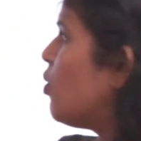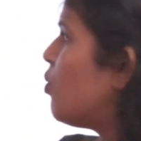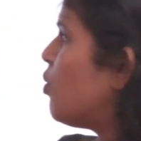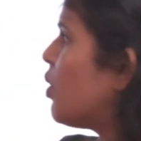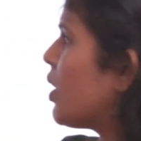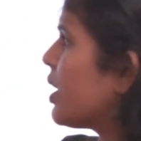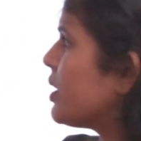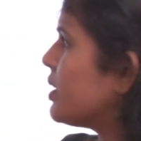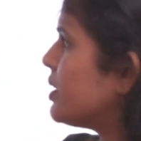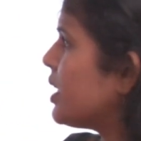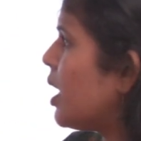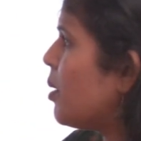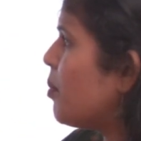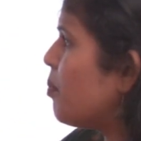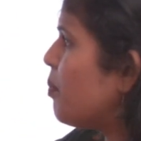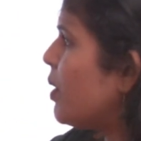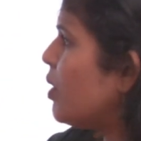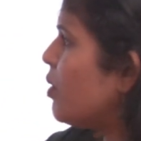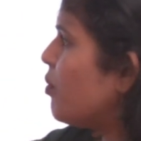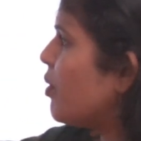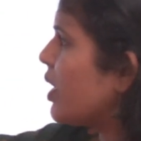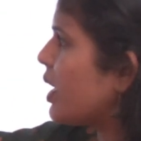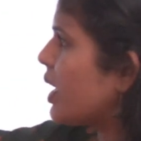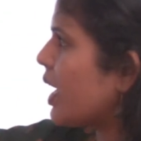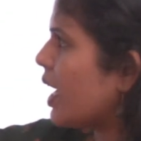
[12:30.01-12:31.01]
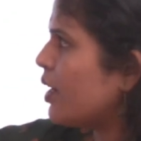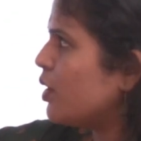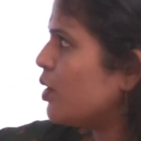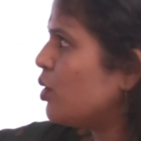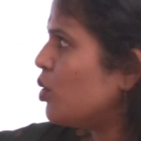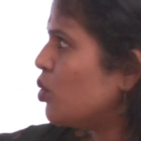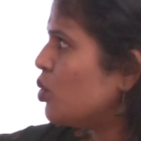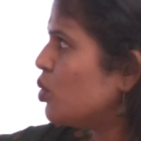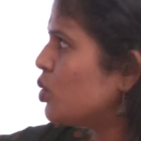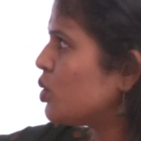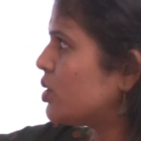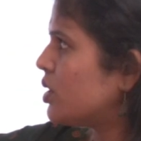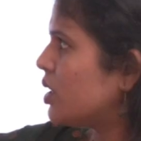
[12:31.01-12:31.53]
For example, we can
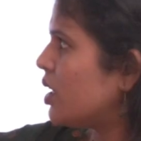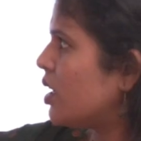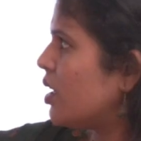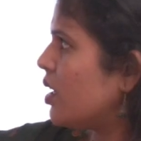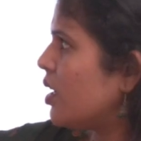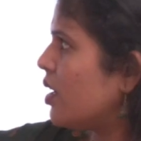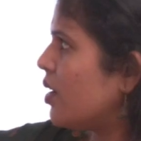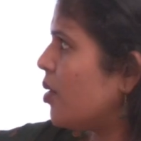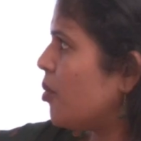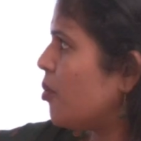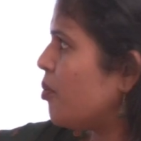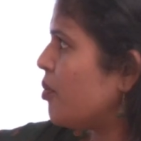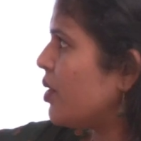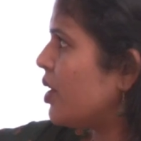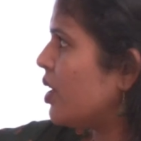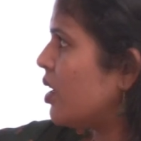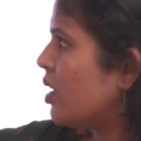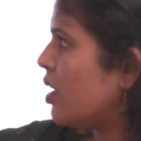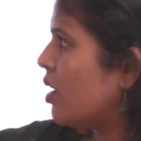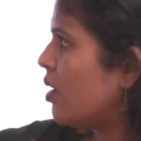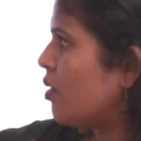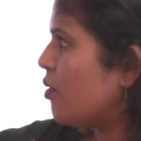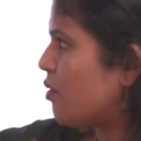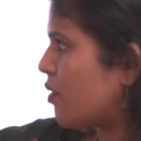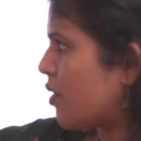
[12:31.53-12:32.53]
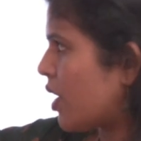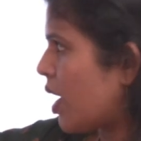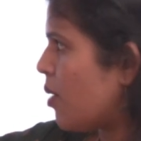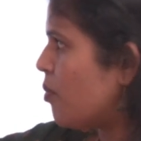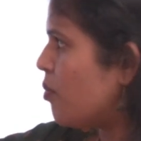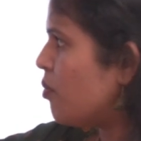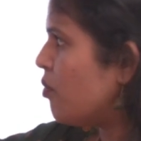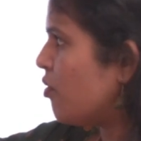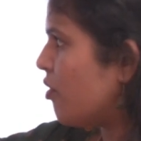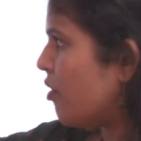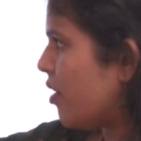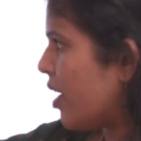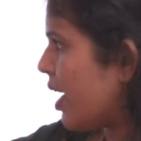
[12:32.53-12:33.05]
use
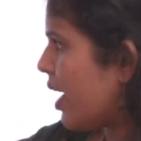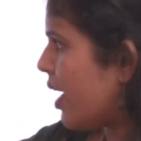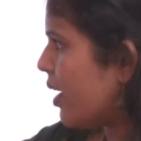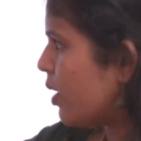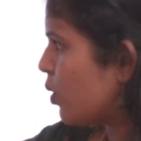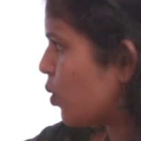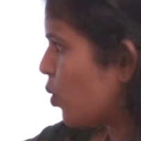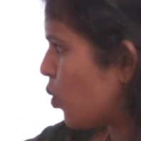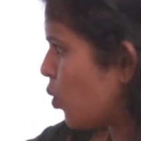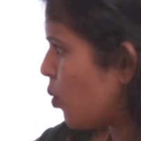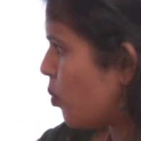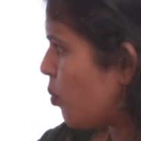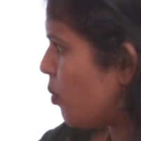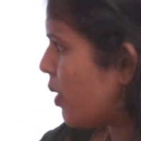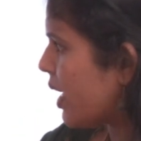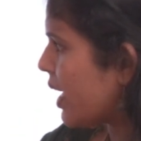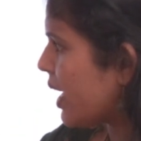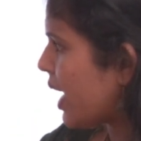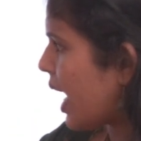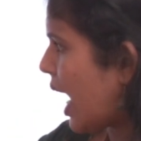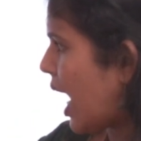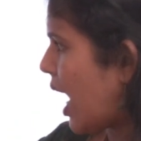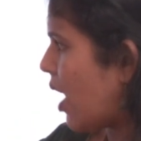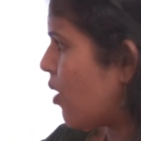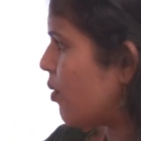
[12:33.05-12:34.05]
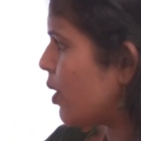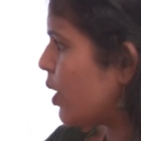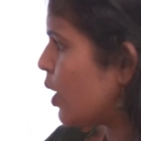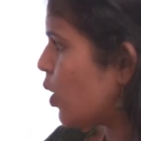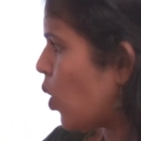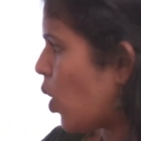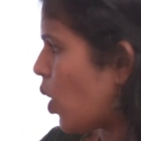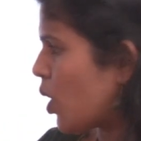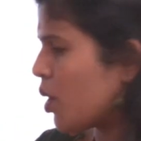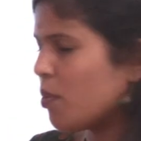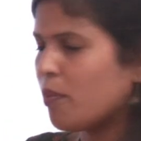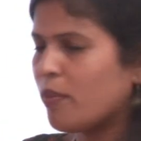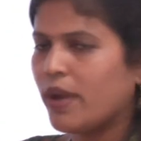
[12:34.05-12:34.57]
from, where, group by, having,
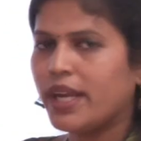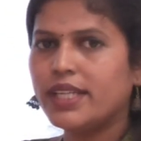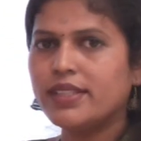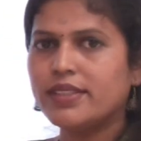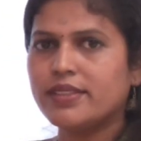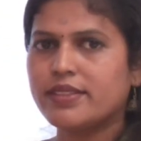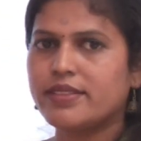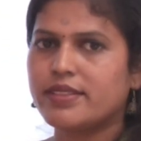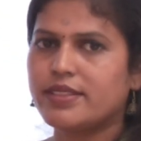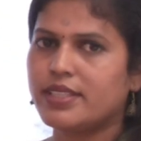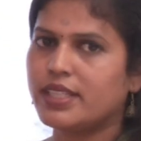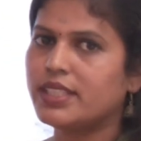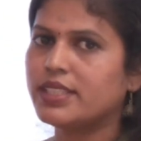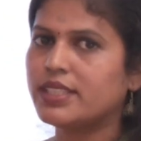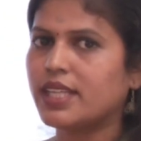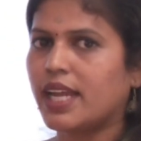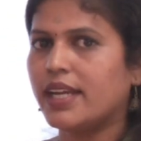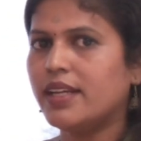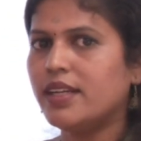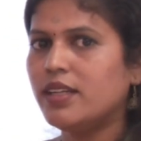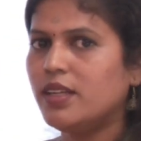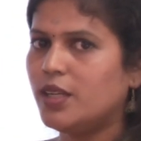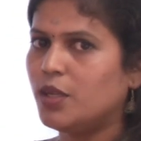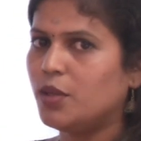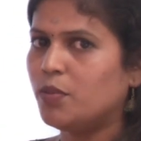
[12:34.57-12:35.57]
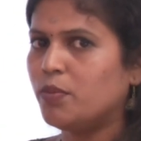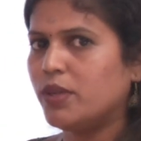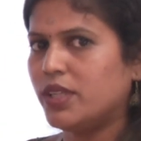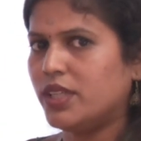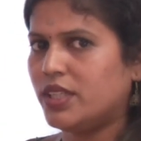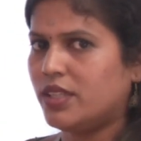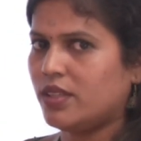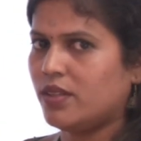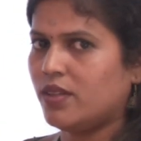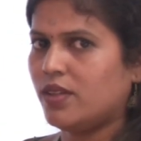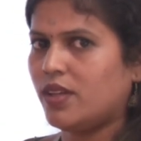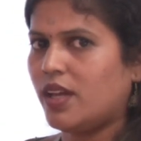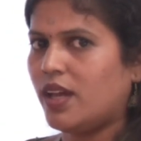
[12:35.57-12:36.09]
order by, distinct, and
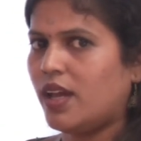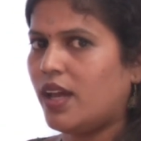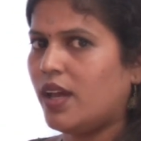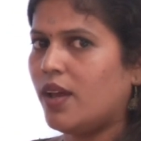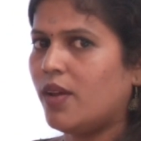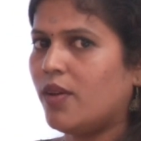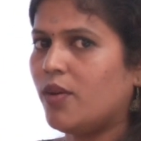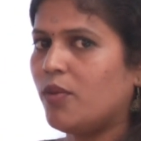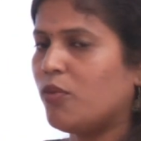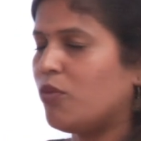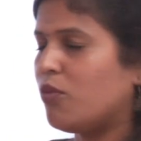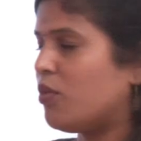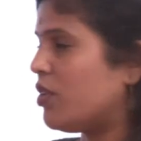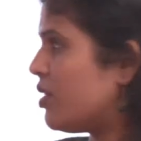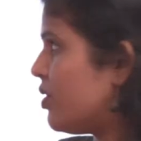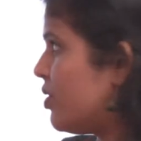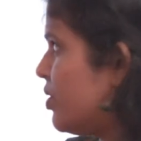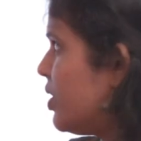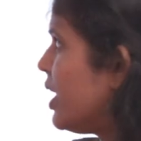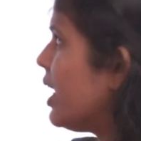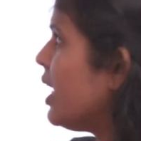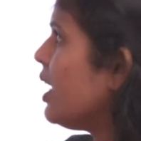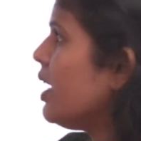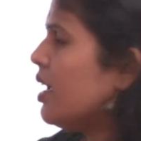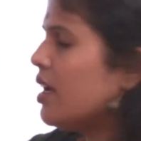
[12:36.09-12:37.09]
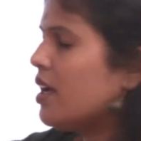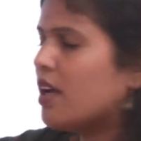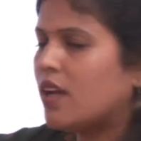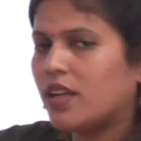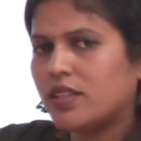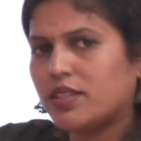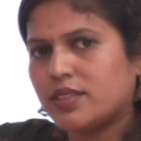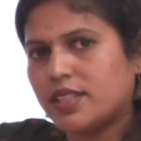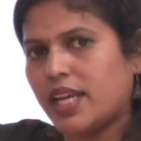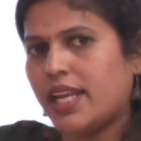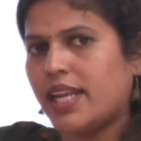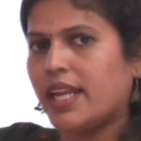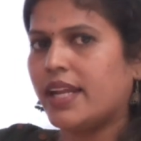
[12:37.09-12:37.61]
limit with the
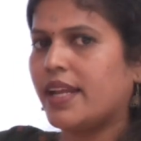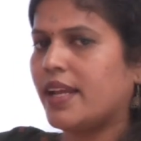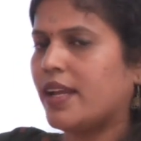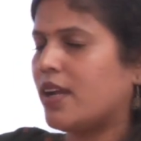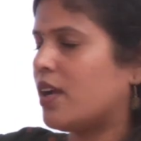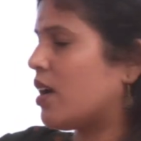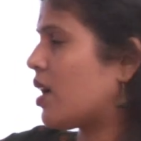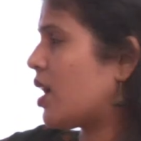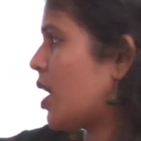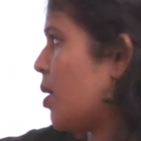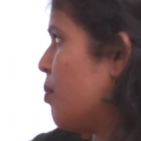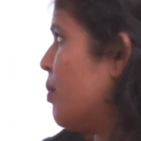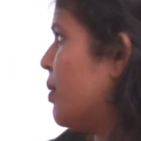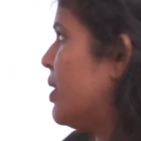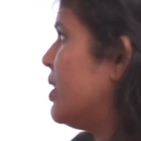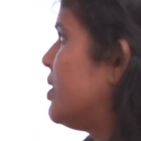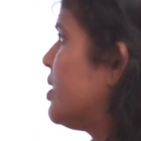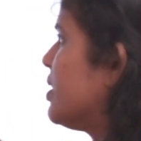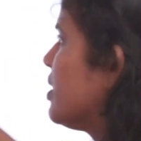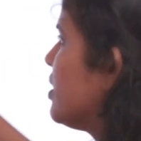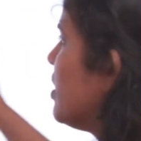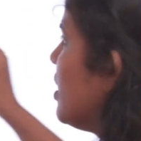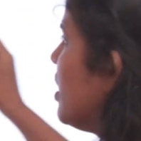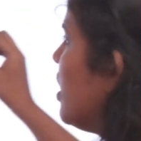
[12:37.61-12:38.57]
select command.